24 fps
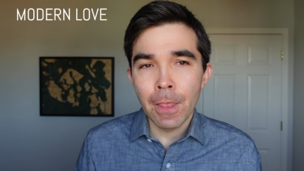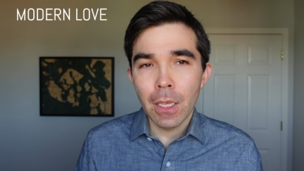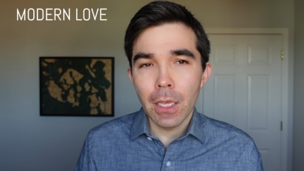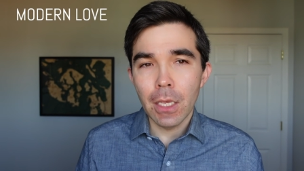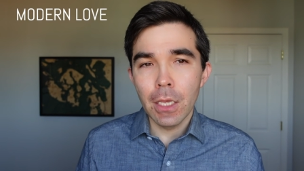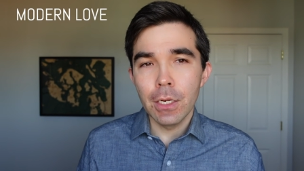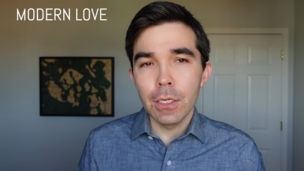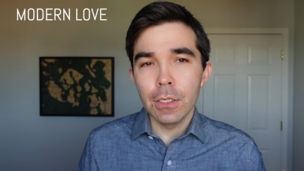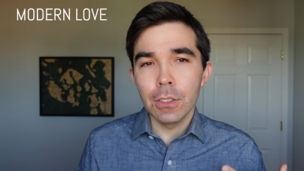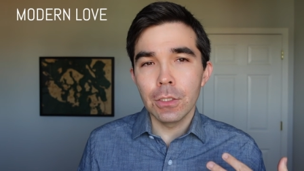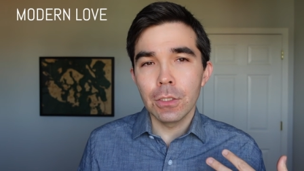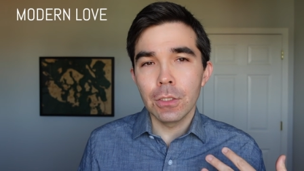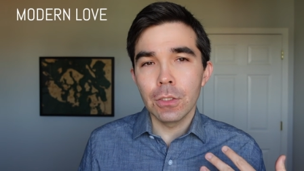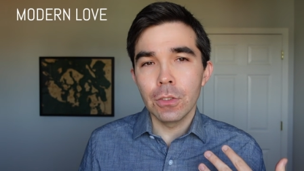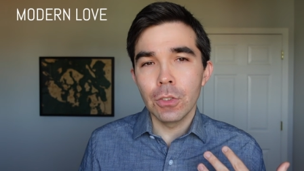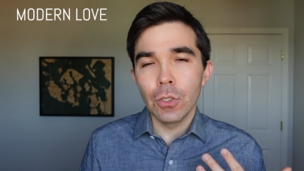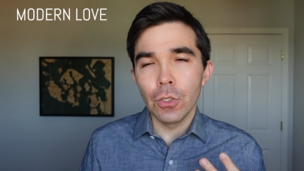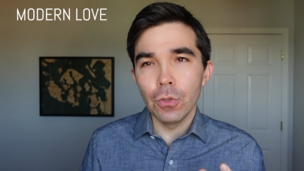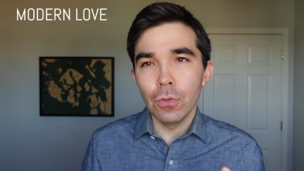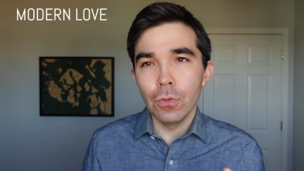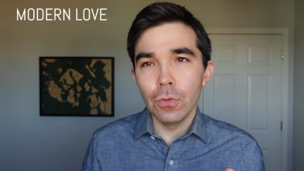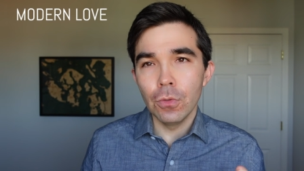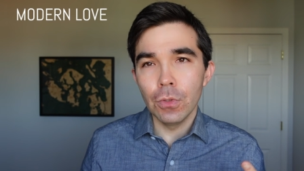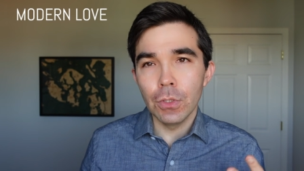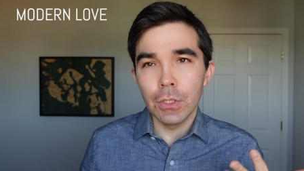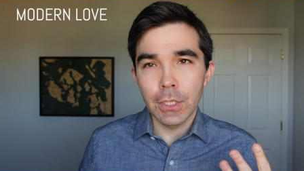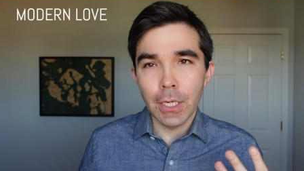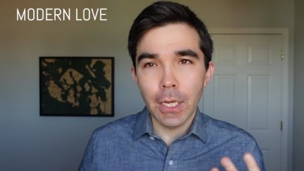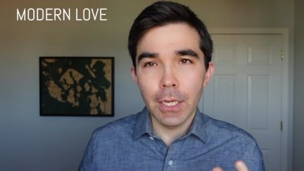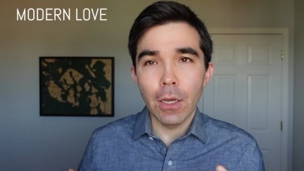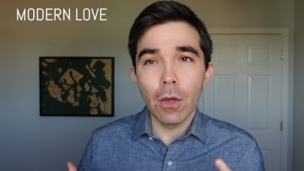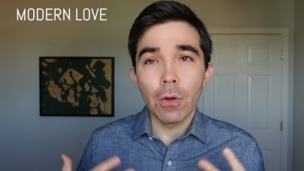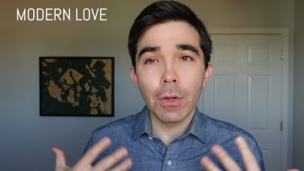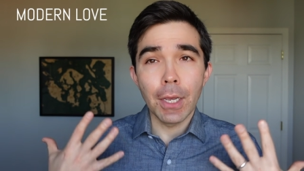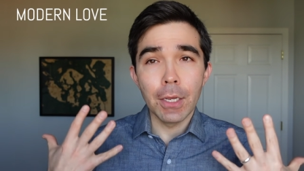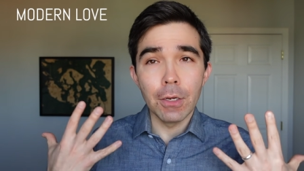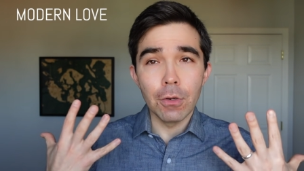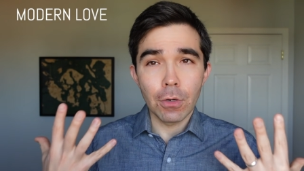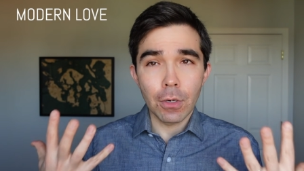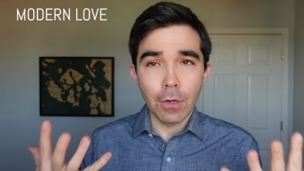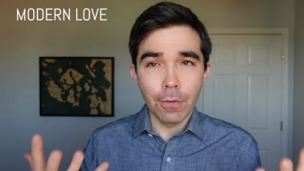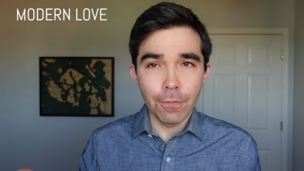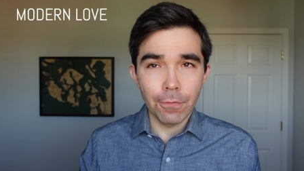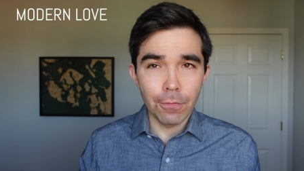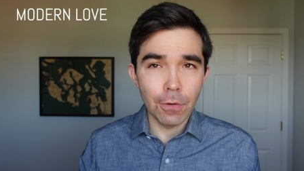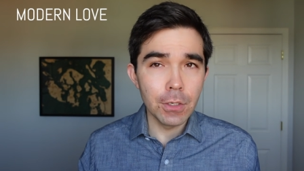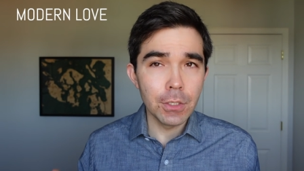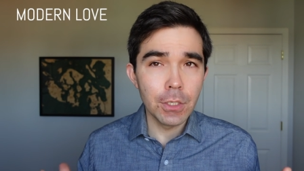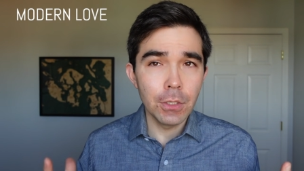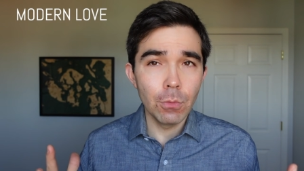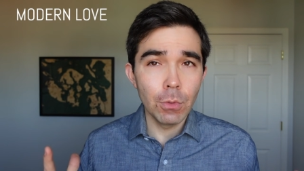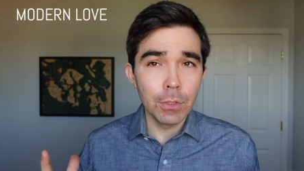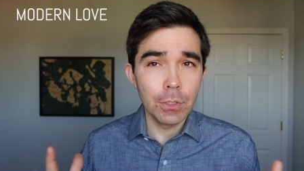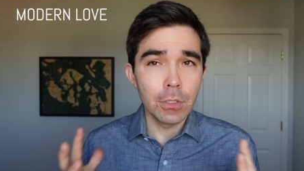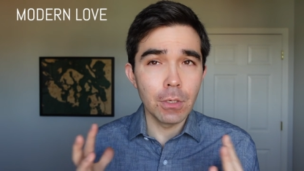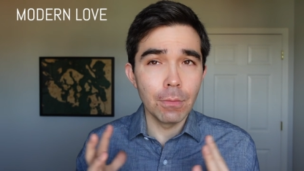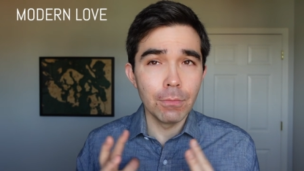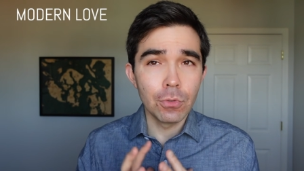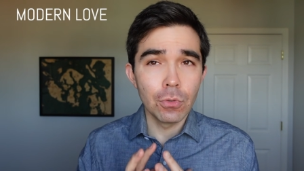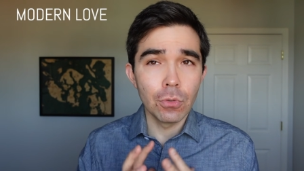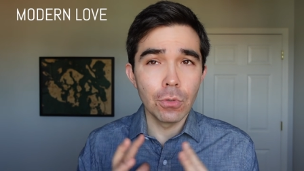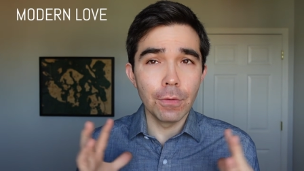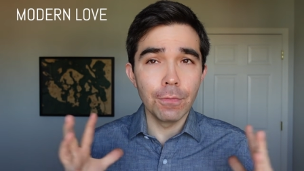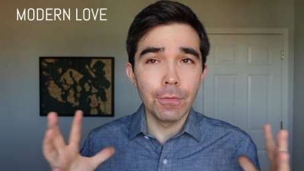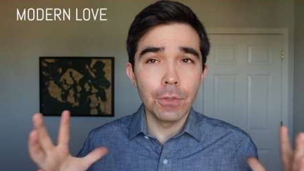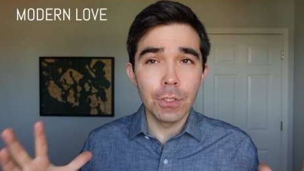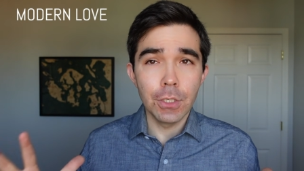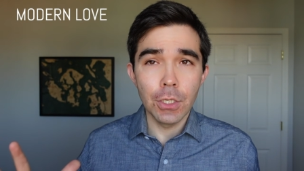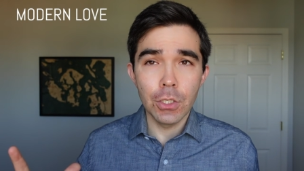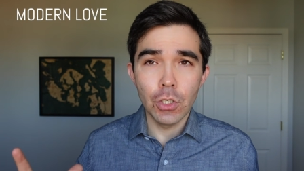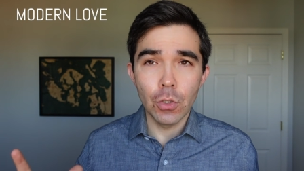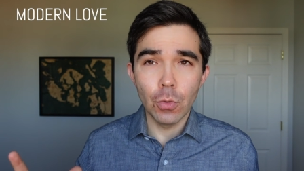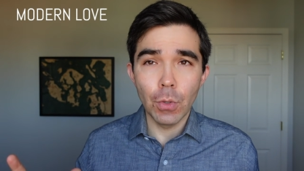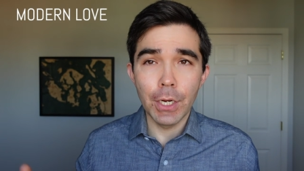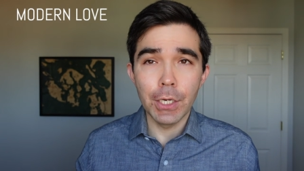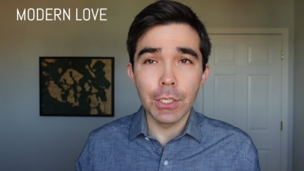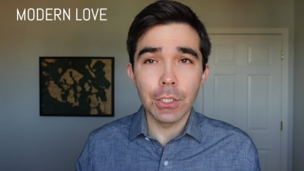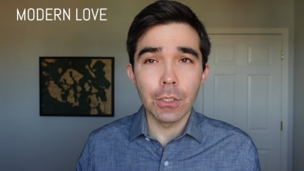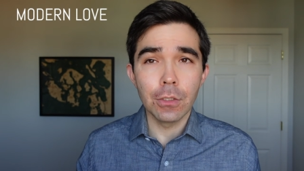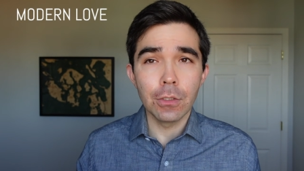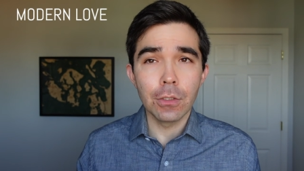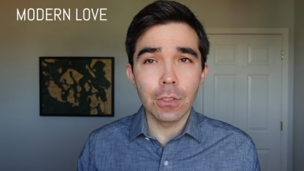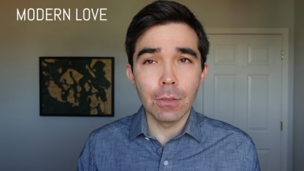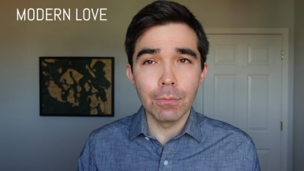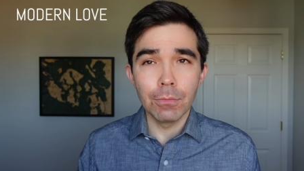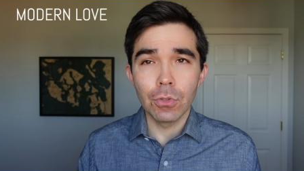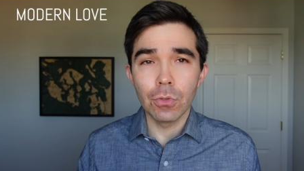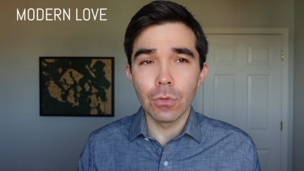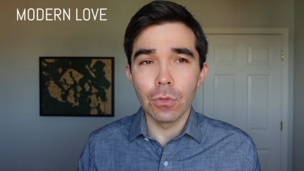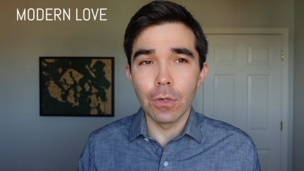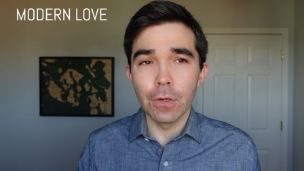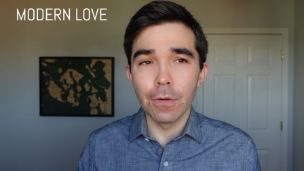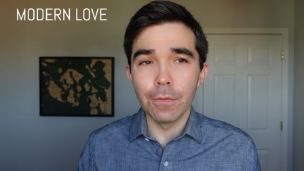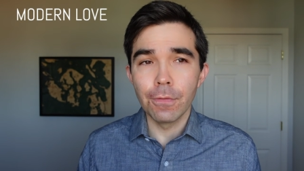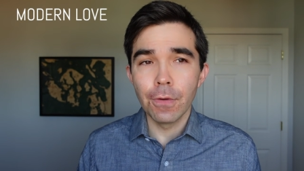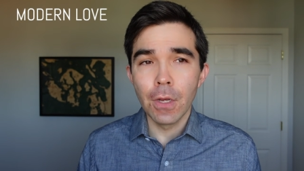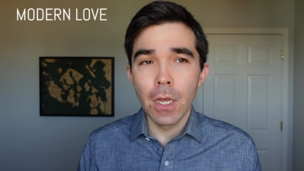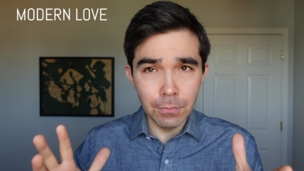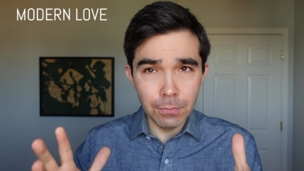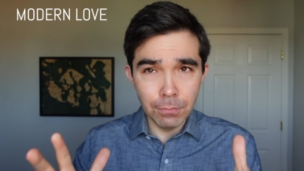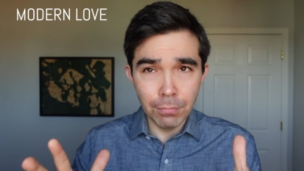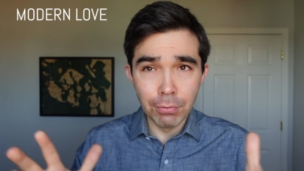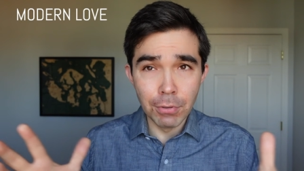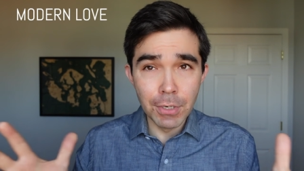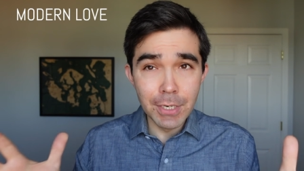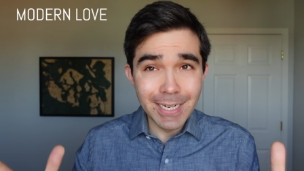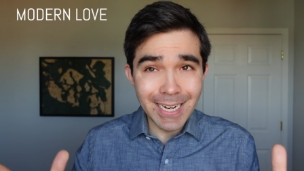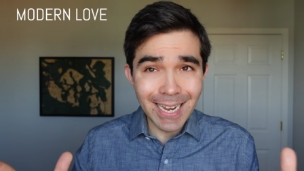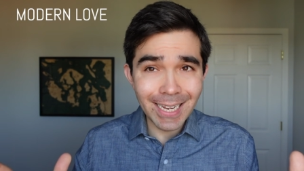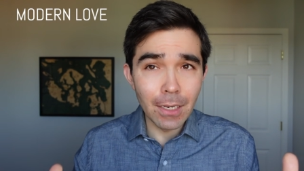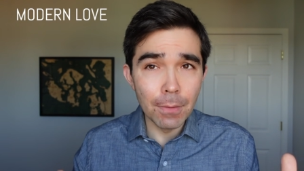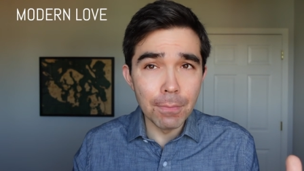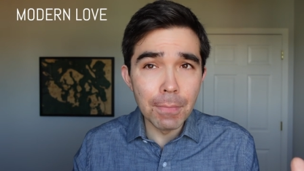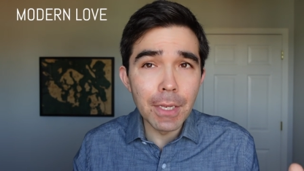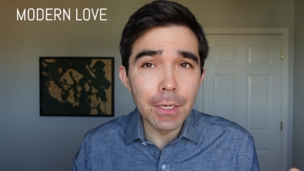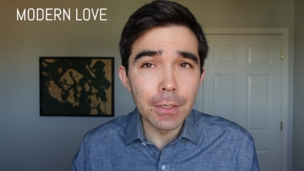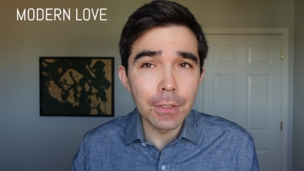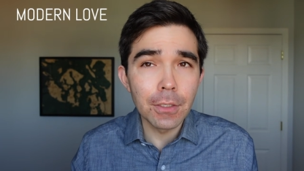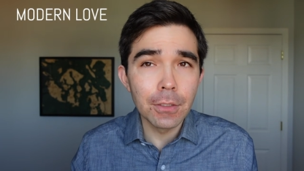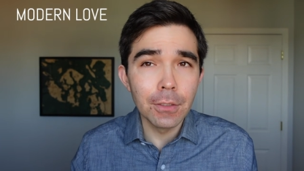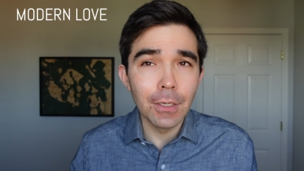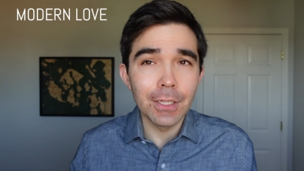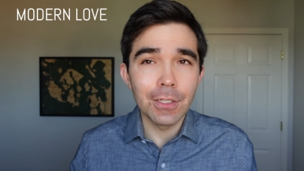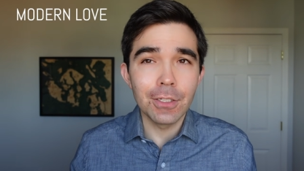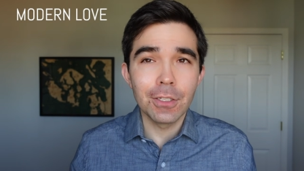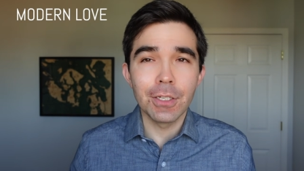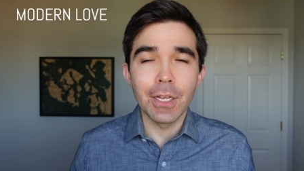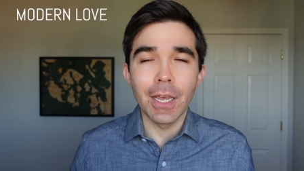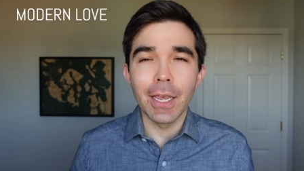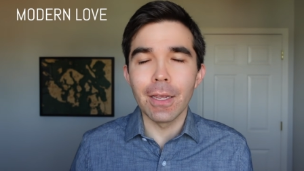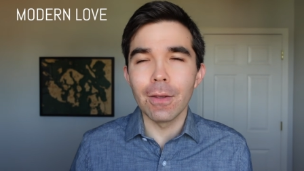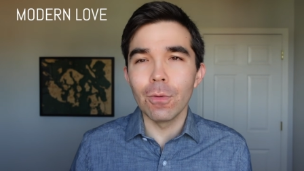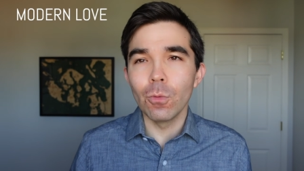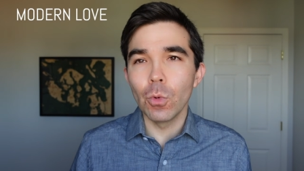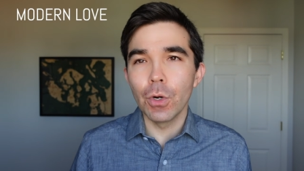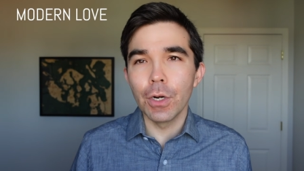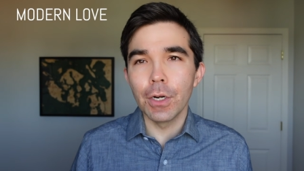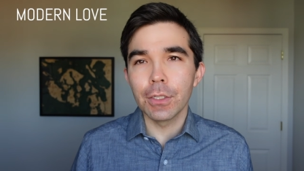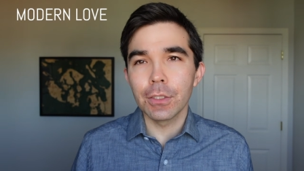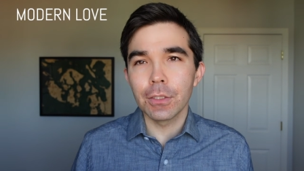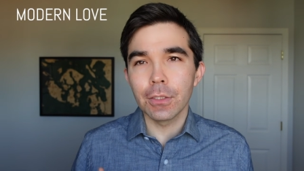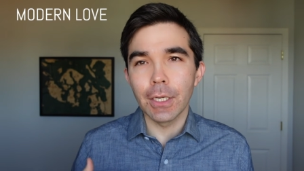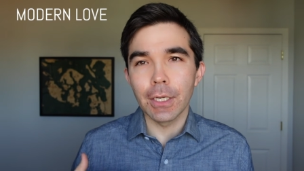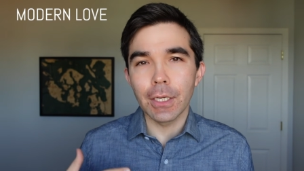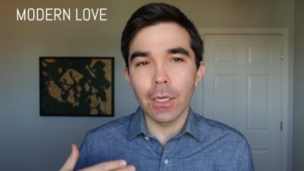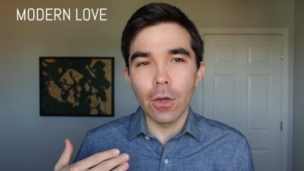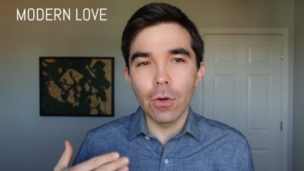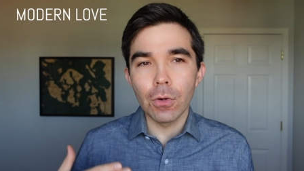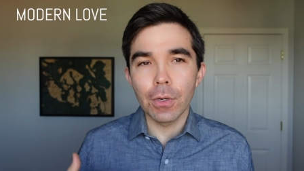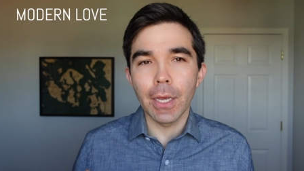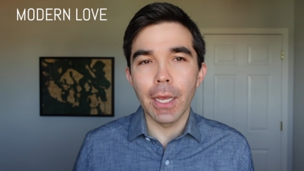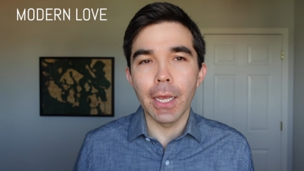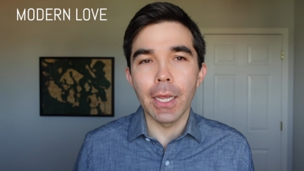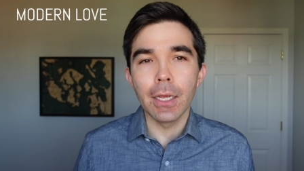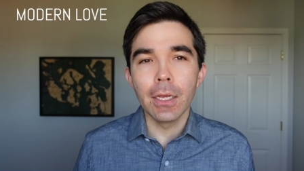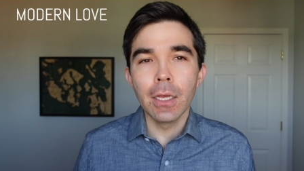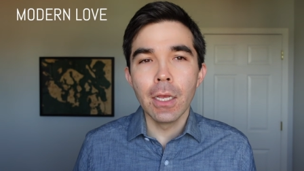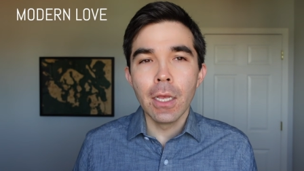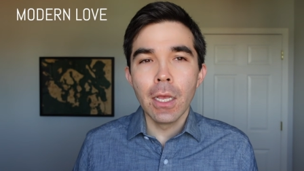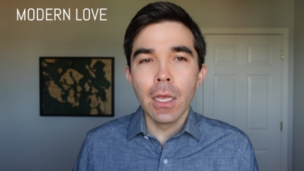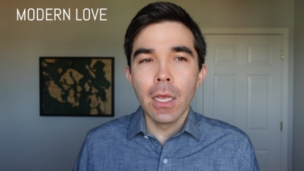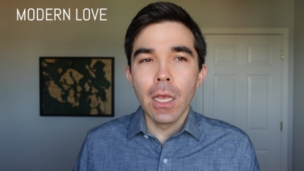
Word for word: it is to say, okay, you're confronted with some sort of situation, some sort of predicament, let's say, where it's like, okay,